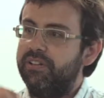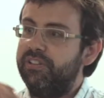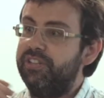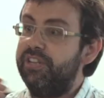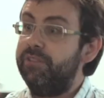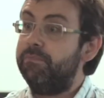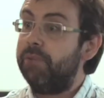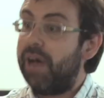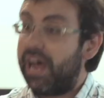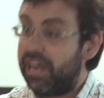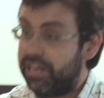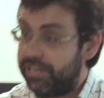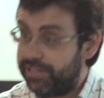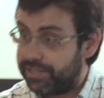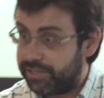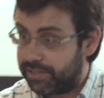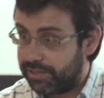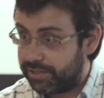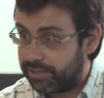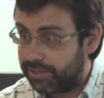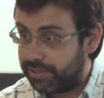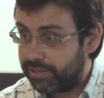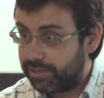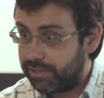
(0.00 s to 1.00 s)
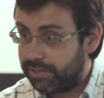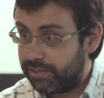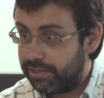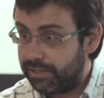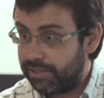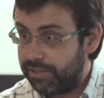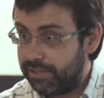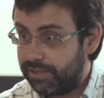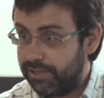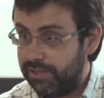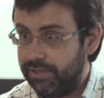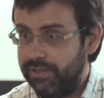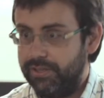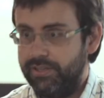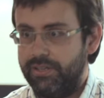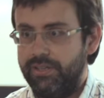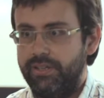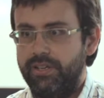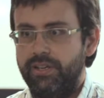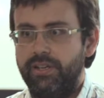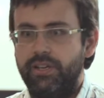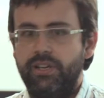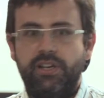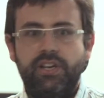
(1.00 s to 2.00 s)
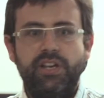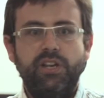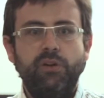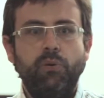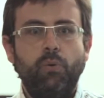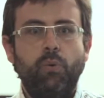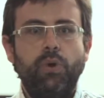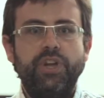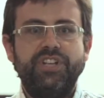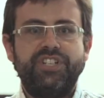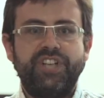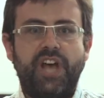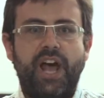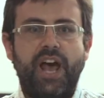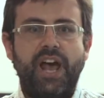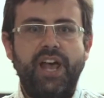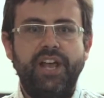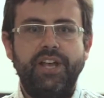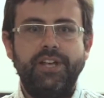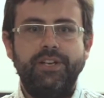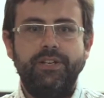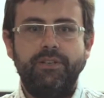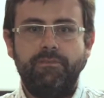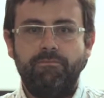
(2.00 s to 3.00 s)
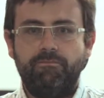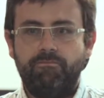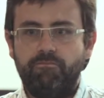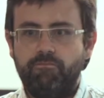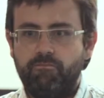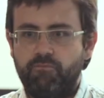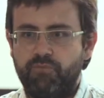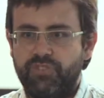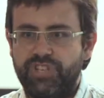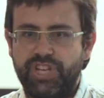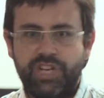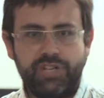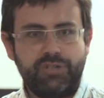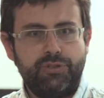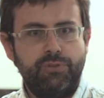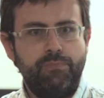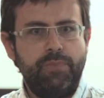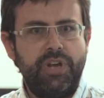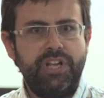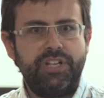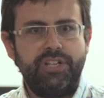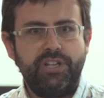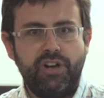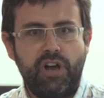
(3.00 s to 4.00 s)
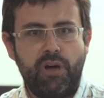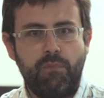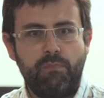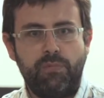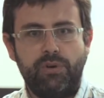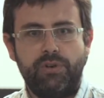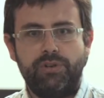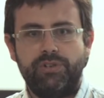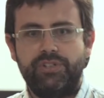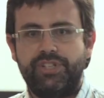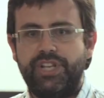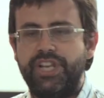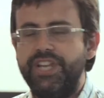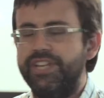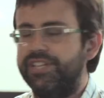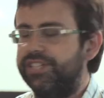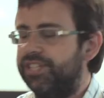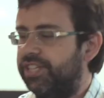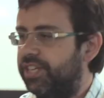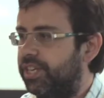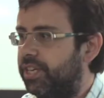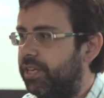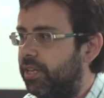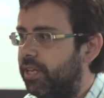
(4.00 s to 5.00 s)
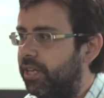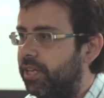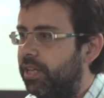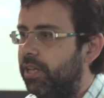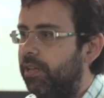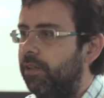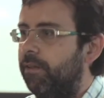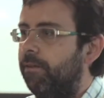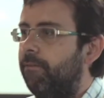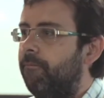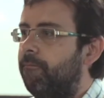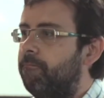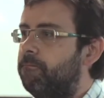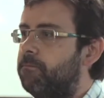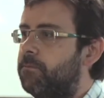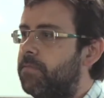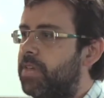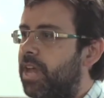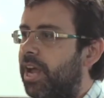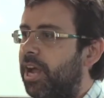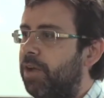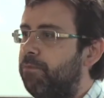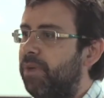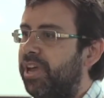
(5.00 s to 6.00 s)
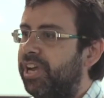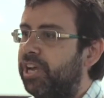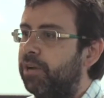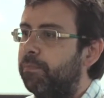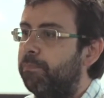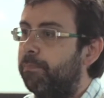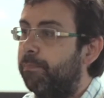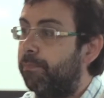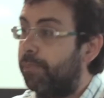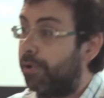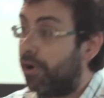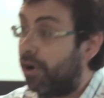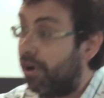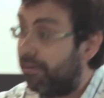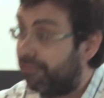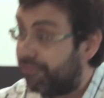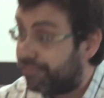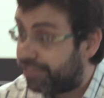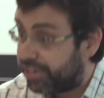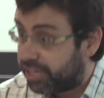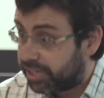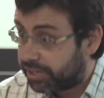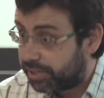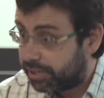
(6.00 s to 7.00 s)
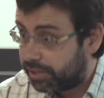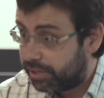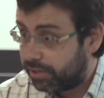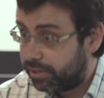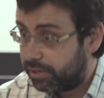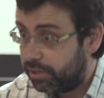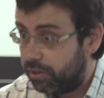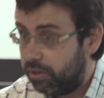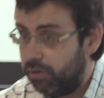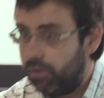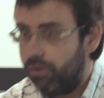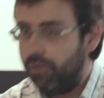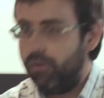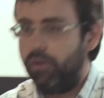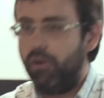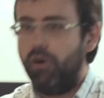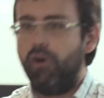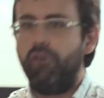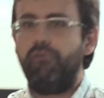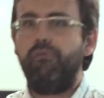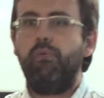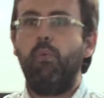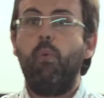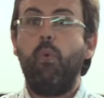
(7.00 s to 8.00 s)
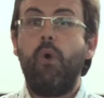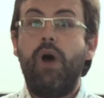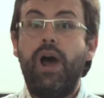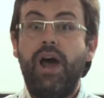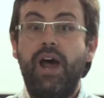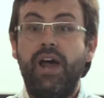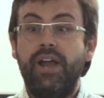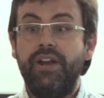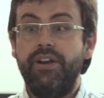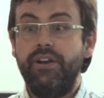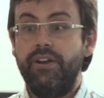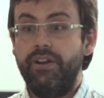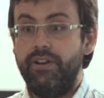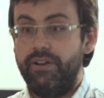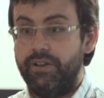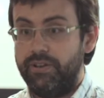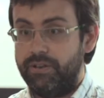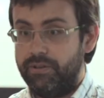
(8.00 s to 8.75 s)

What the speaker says: devices in which just to make the numbers easy, I make a profit of €1